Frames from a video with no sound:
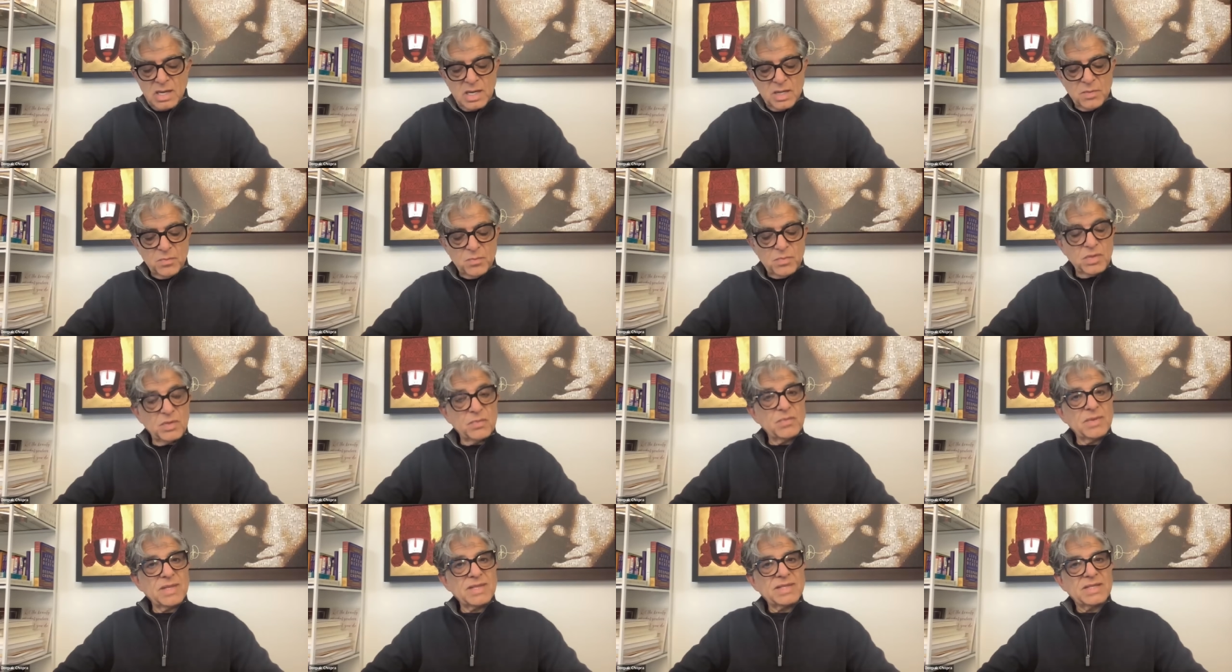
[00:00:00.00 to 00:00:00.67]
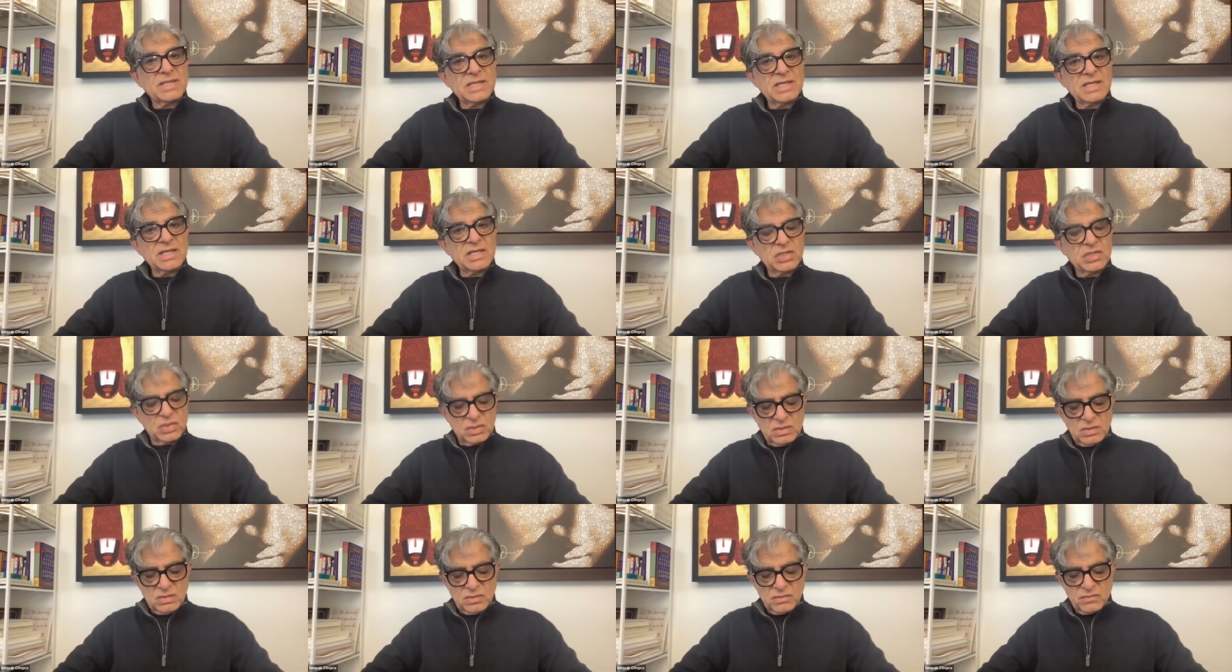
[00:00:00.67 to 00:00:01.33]

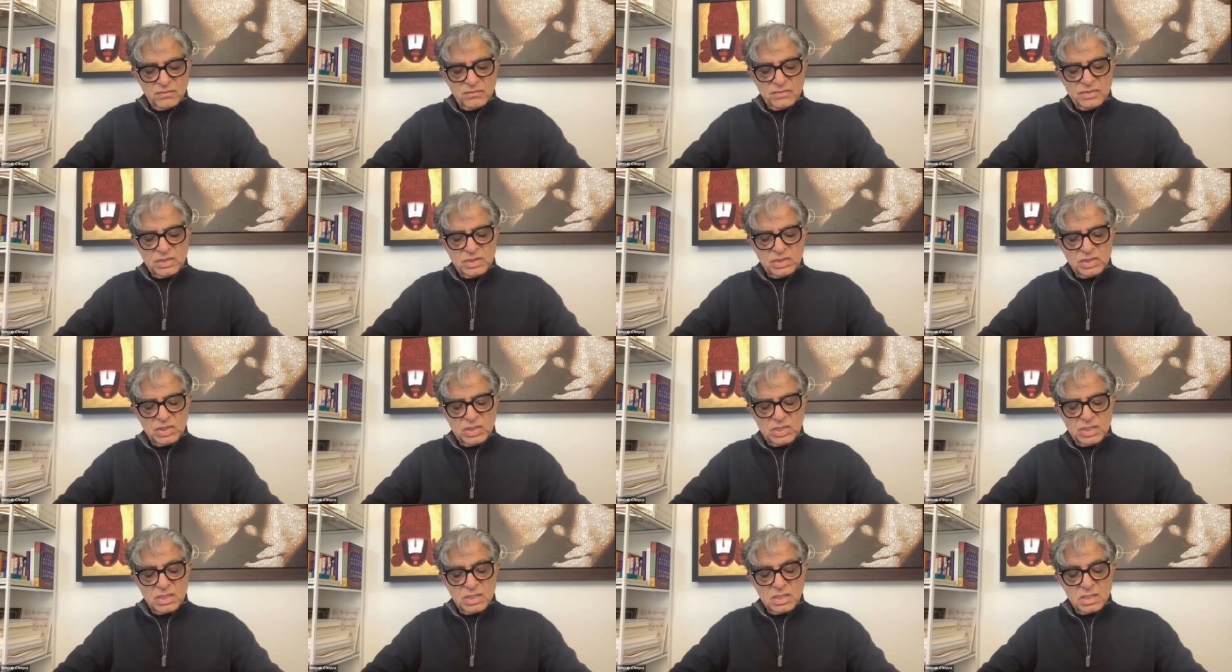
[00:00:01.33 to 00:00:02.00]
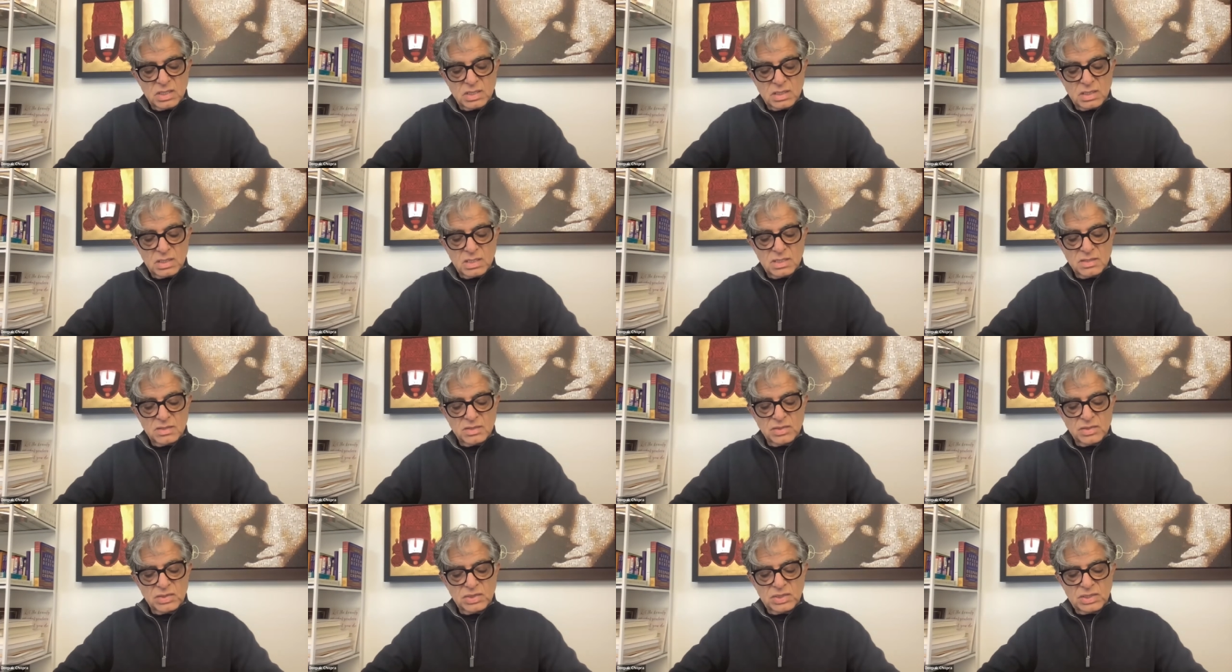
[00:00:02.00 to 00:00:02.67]
Hypermethylation of the GR
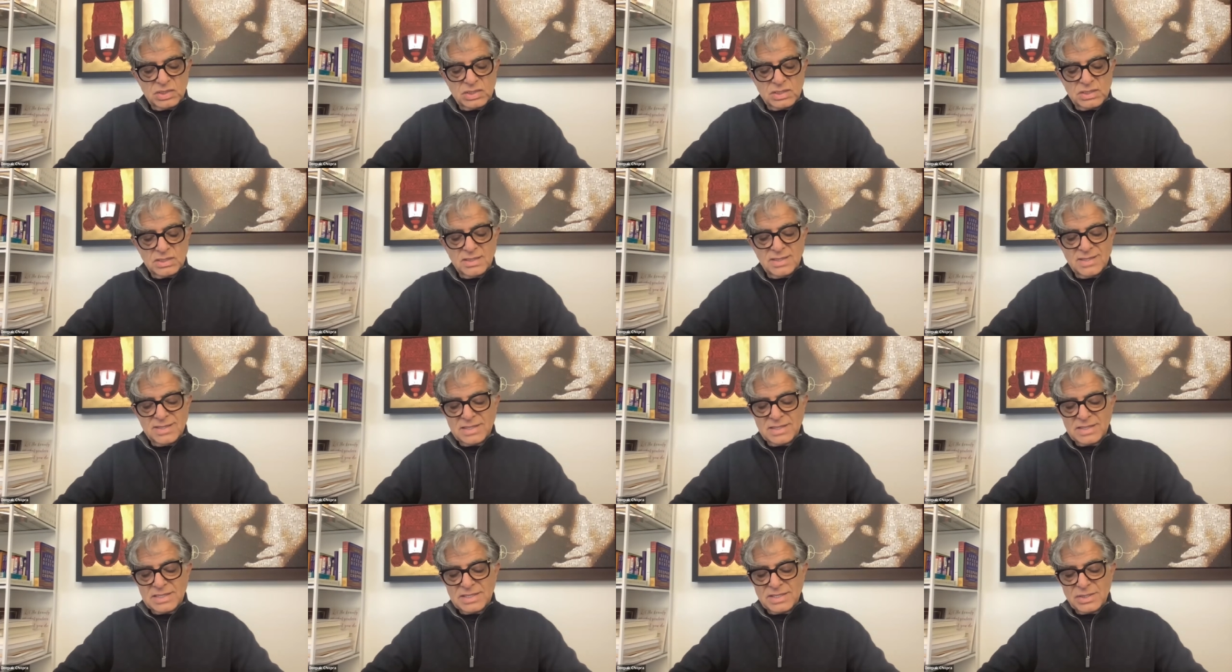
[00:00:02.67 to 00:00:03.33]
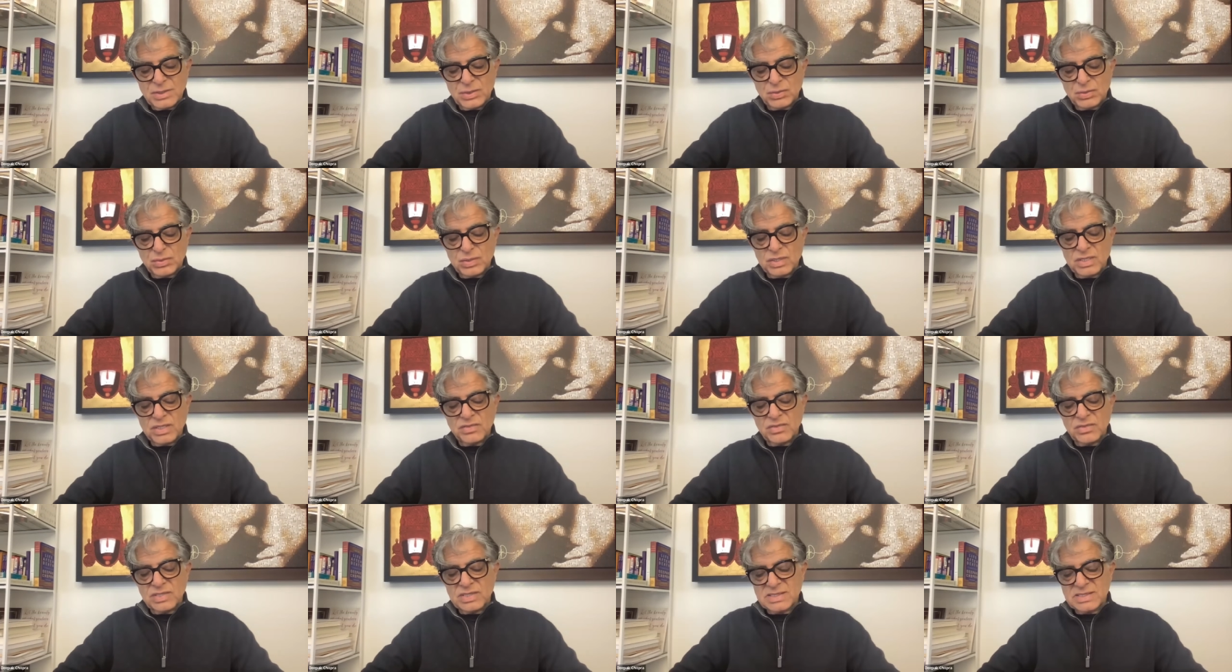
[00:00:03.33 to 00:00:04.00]
gene can lead to
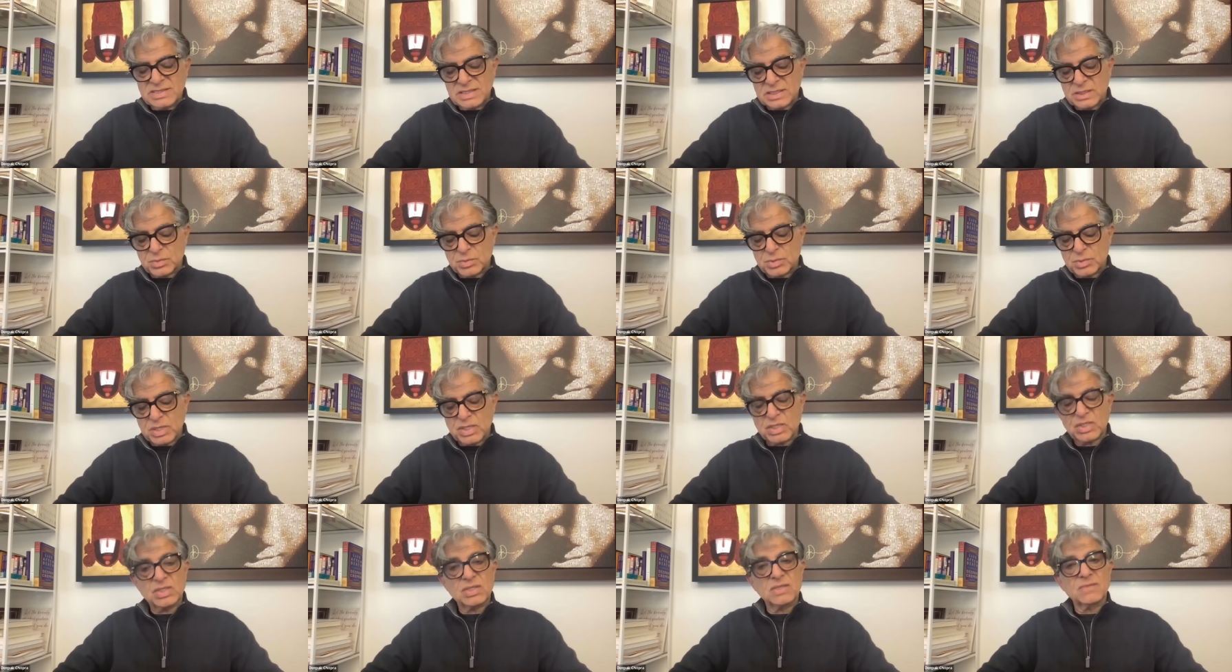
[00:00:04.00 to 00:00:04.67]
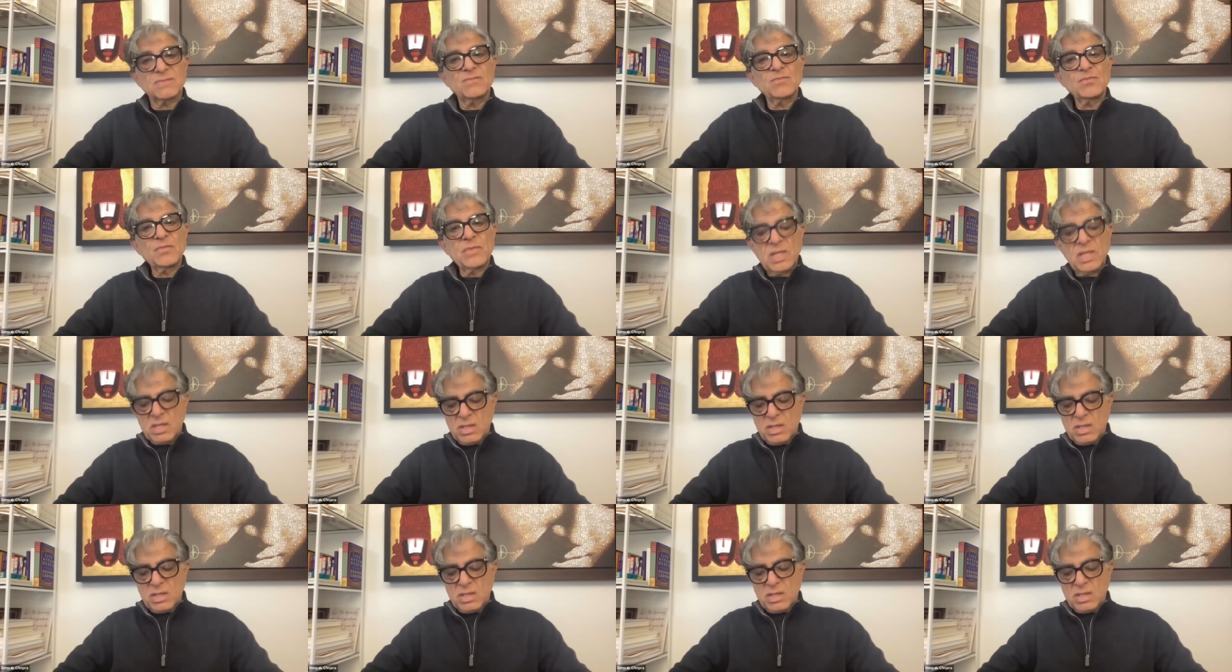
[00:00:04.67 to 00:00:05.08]
decreased expression